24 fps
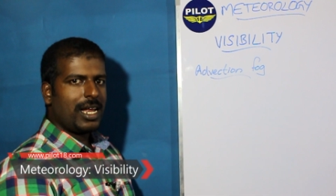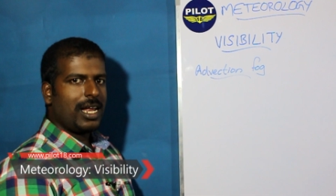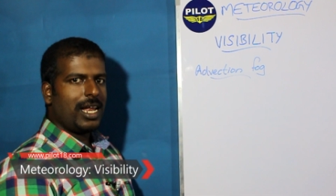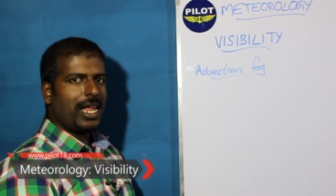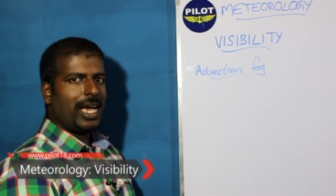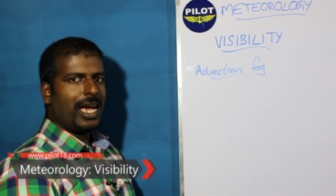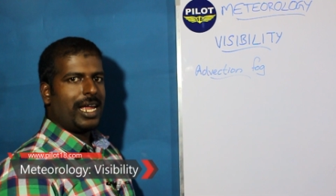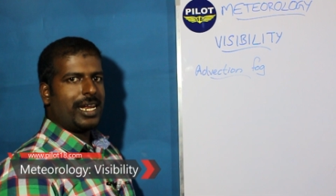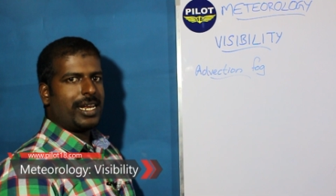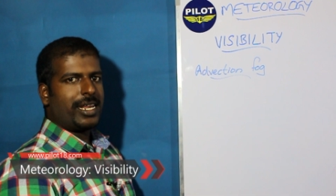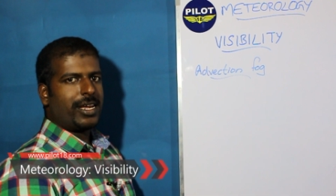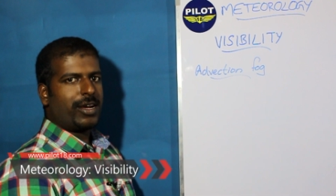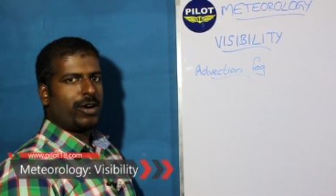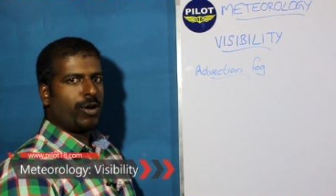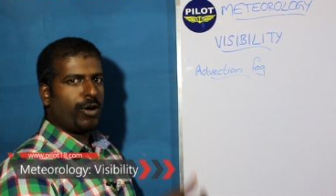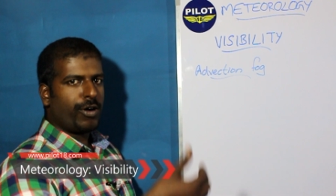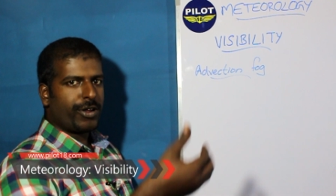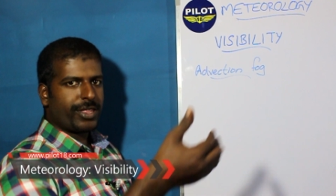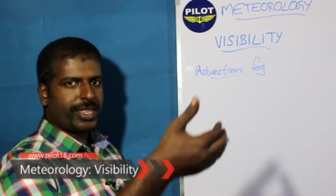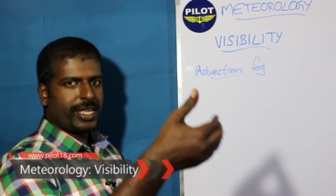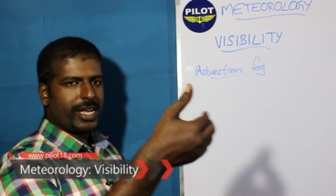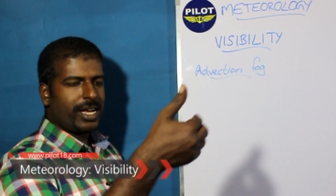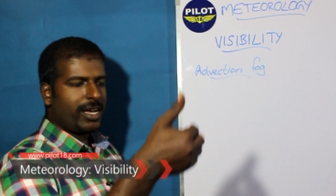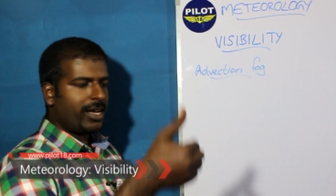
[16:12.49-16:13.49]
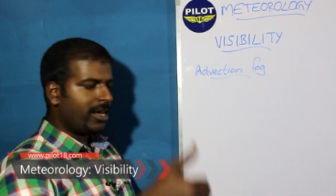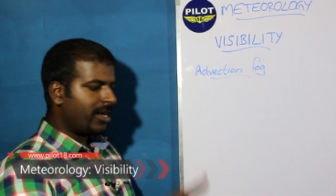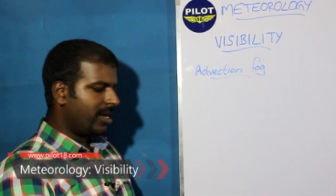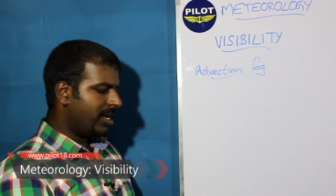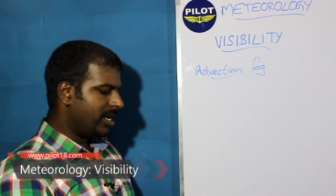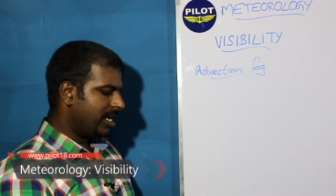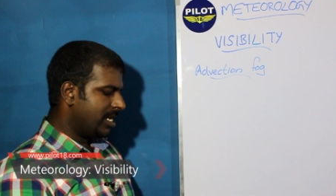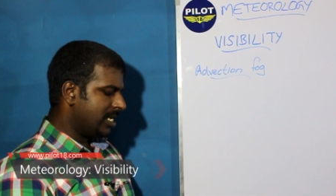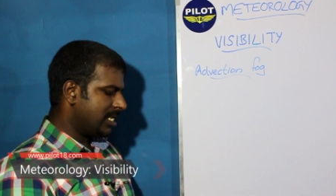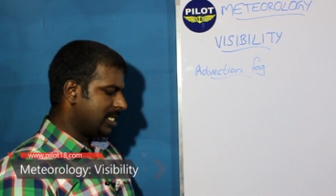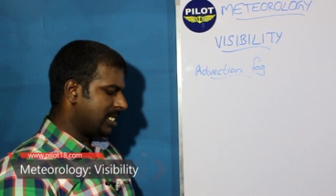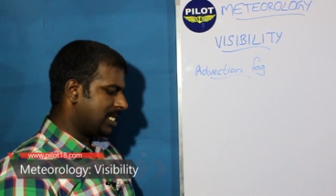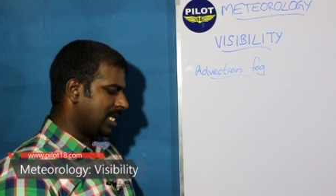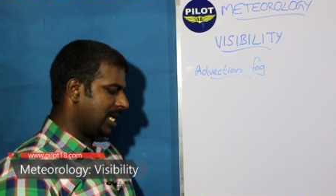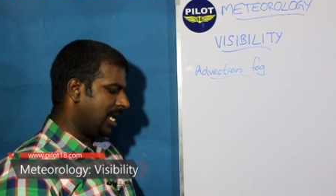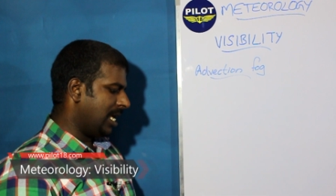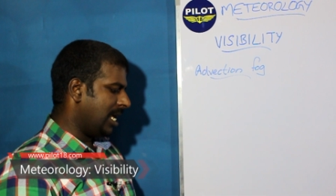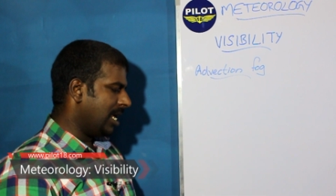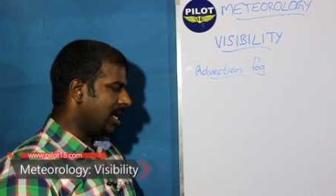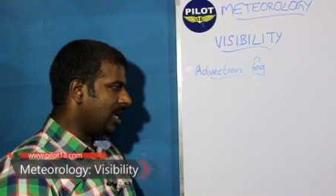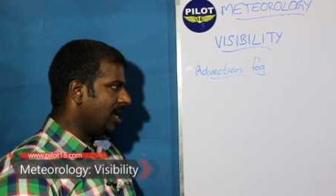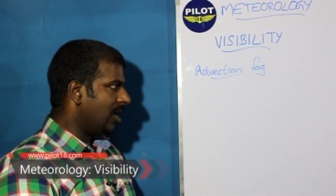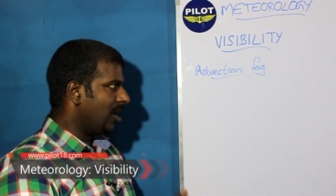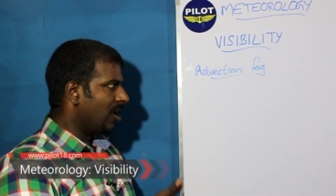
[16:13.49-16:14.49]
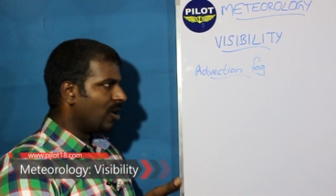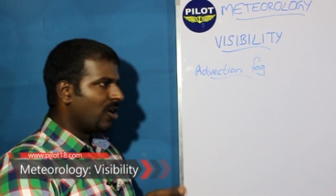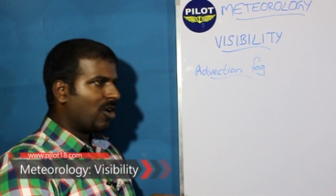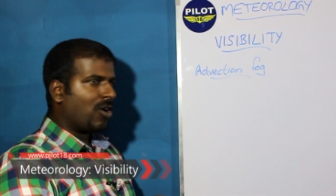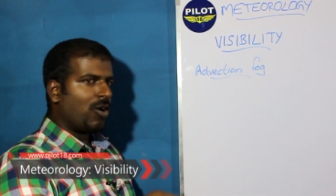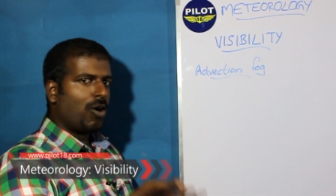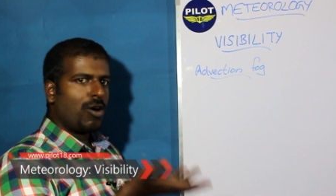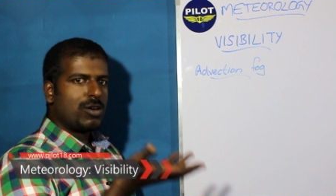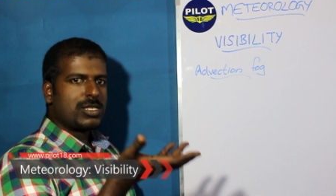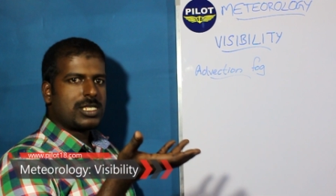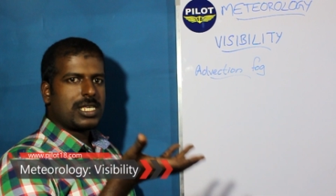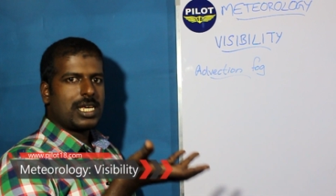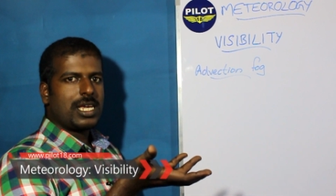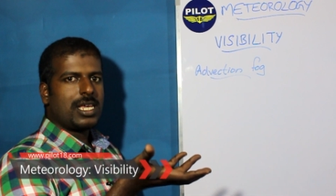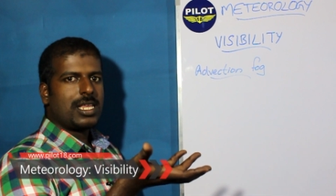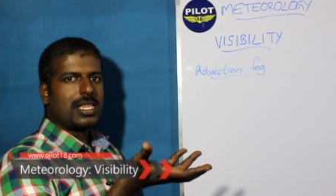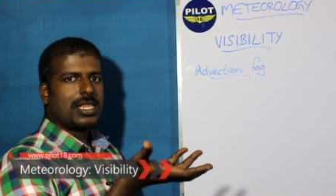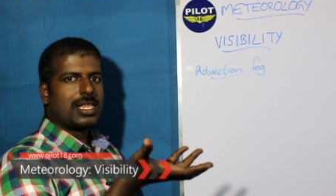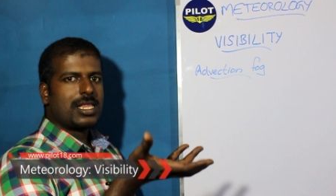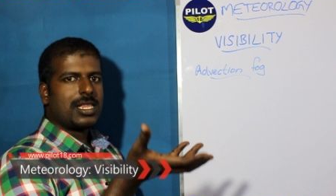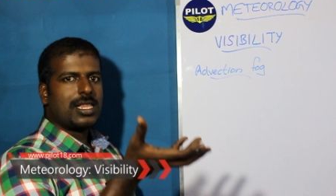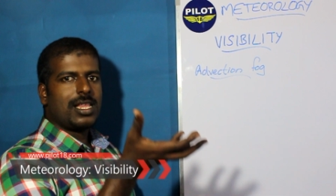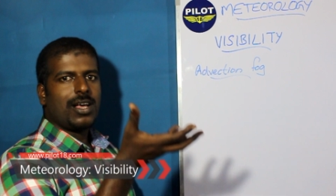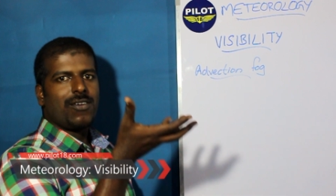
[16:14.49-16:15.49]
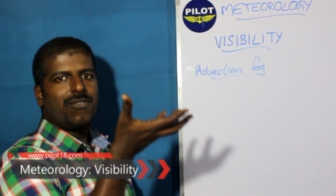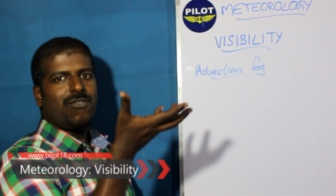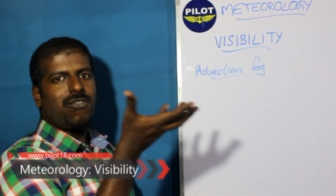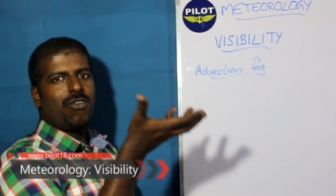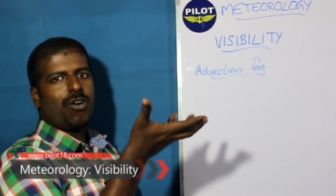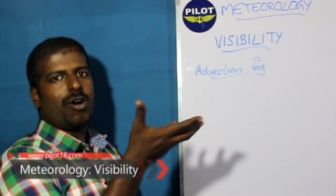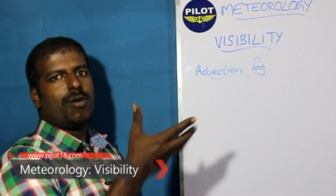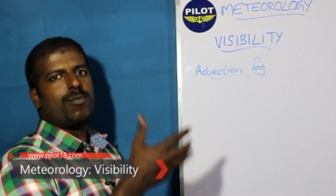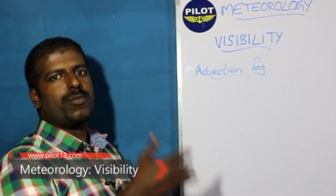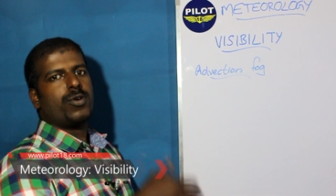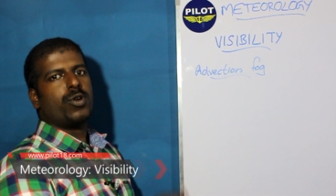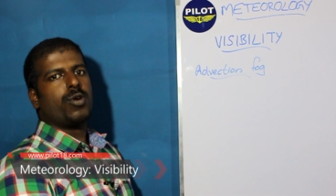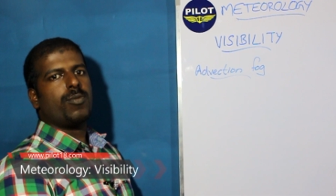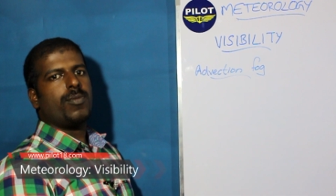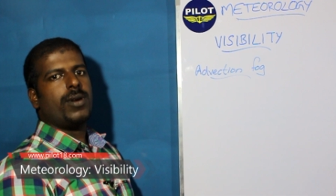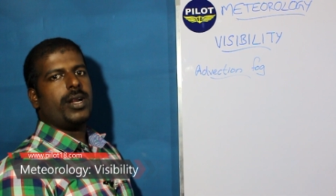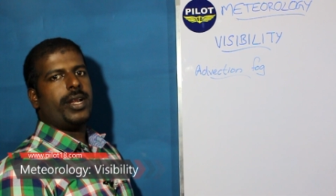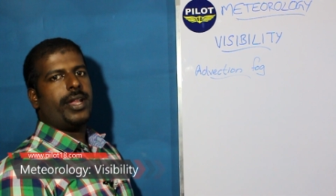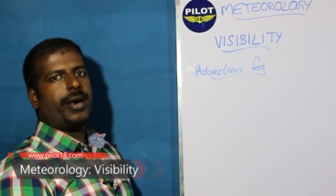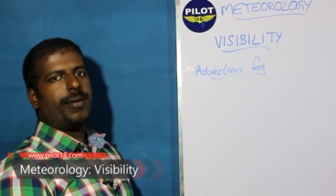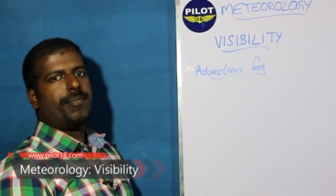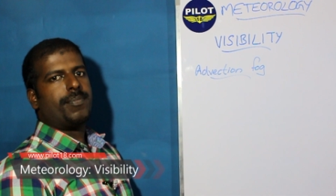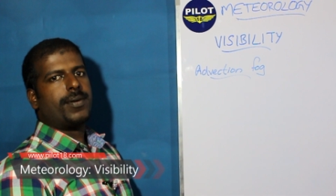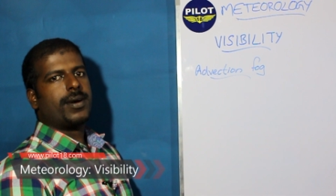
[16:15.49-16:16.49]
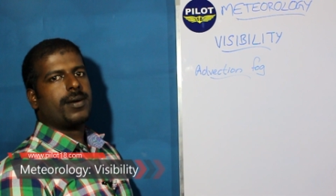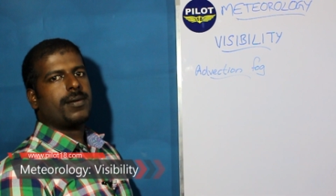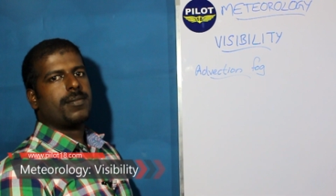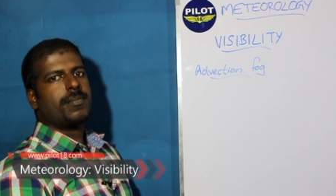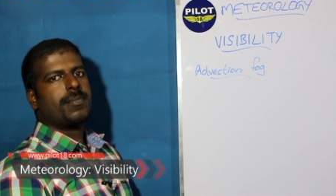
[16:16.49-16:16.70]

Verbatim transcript: land or the sea causing the foam to build up